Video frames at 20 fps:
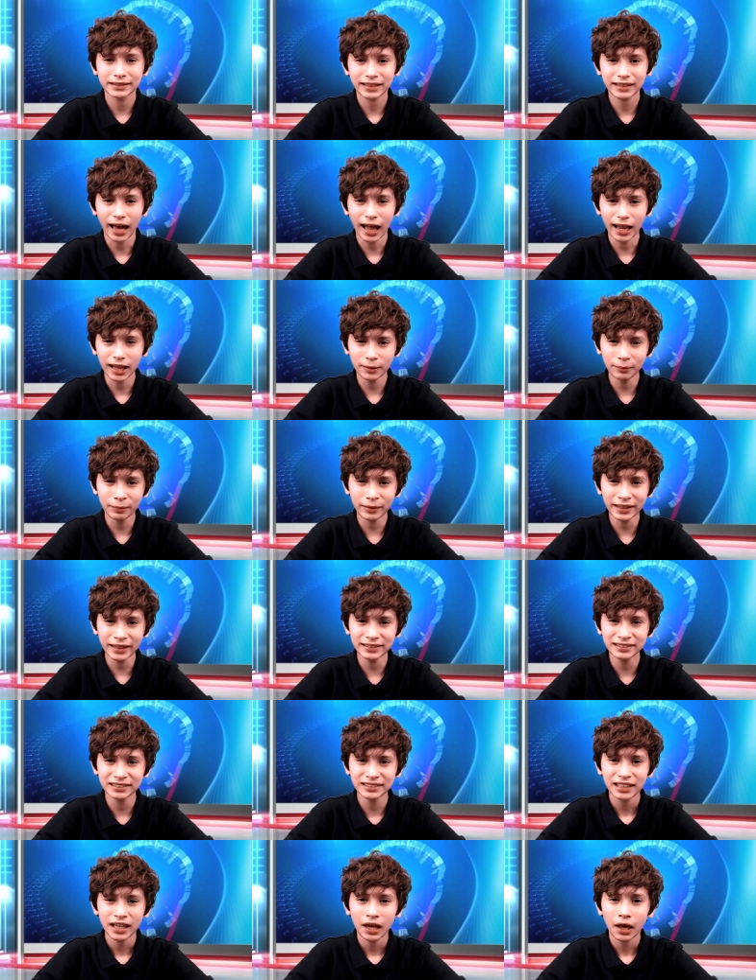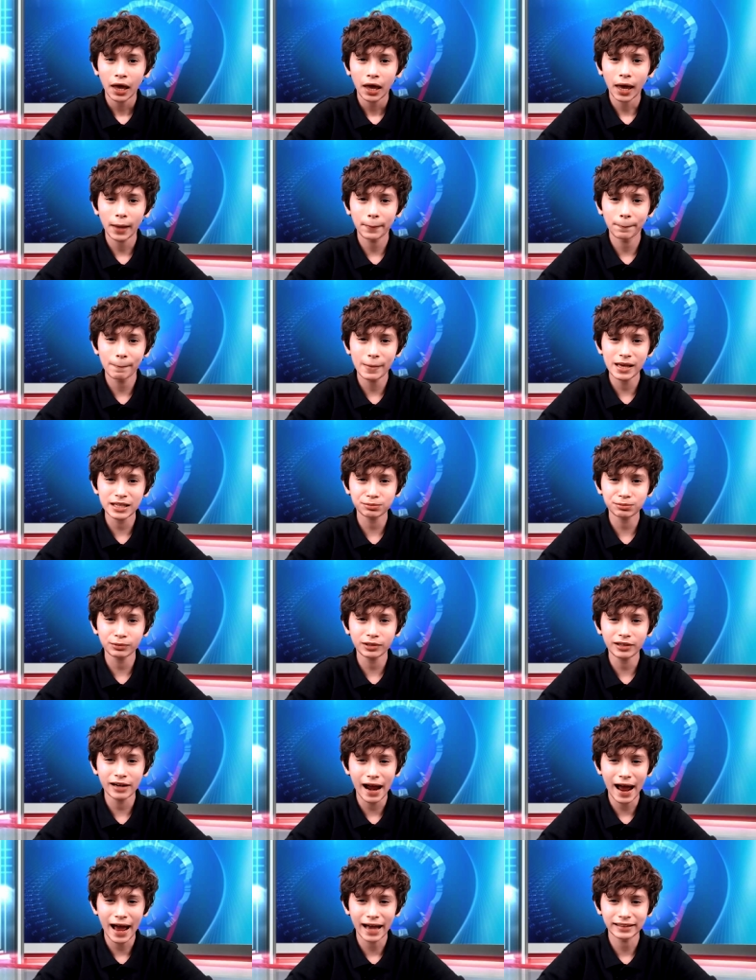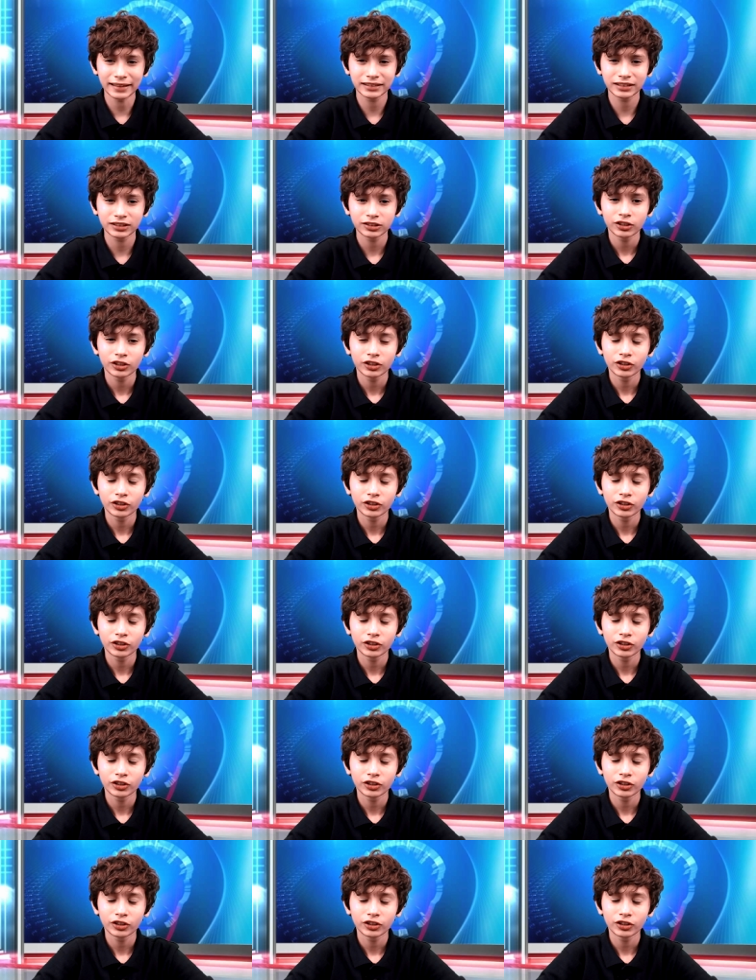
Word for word: Calabrese, and Miss Moraz.